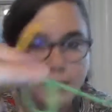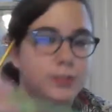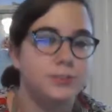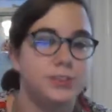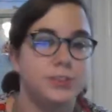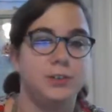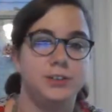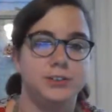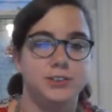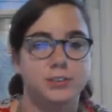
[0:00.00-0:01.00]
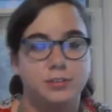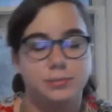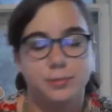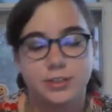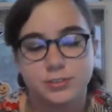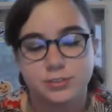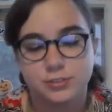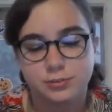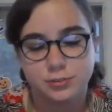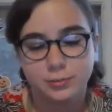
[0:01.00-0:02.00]
You'll see why this is called magic
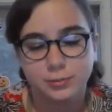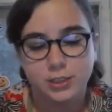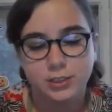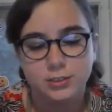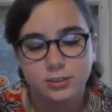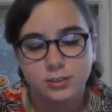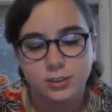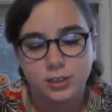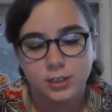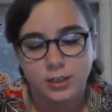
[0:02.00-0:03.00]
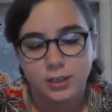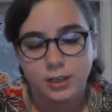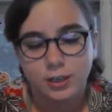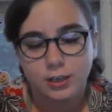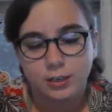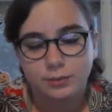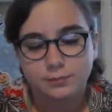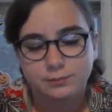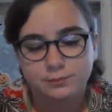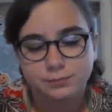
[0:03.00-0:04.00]
circle in a minute.
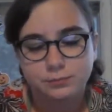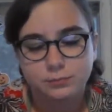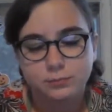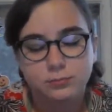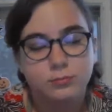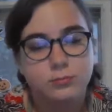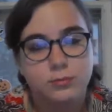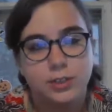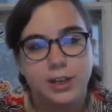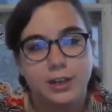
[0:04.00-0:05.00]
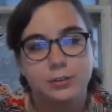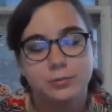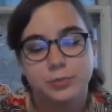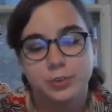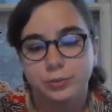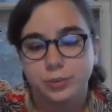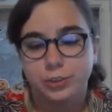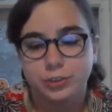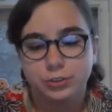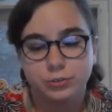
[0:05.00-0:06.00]
Now we're
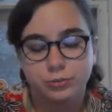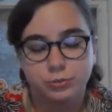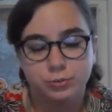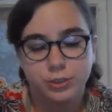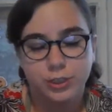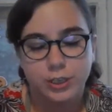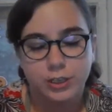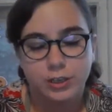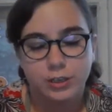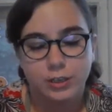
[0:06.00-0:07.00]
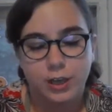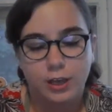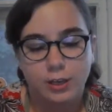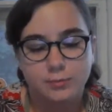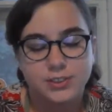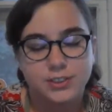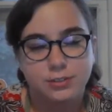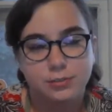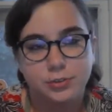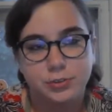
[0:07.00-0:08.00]
going to
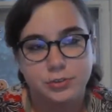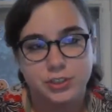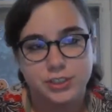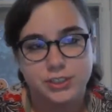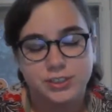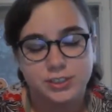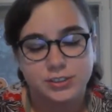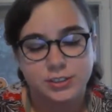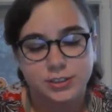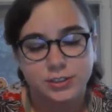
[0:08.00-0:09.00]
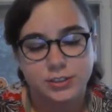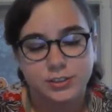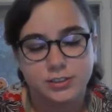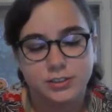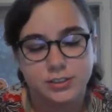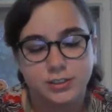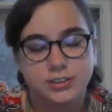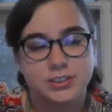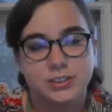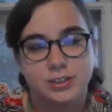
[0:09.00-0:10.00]
single crochet 6 into this.
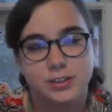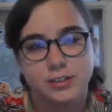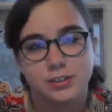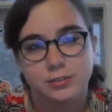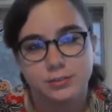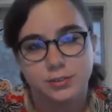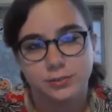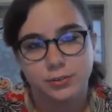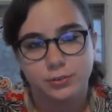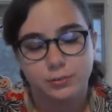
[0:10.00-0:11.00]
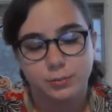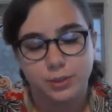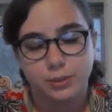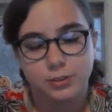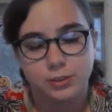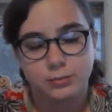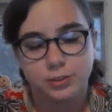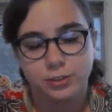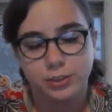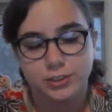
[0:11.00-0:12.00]
This is a little difficult, but I'm
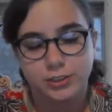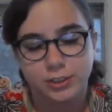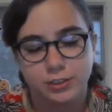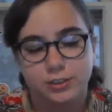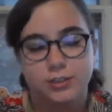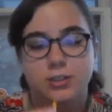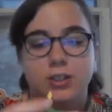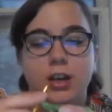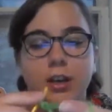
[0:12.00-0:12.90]
sure you guys can get this.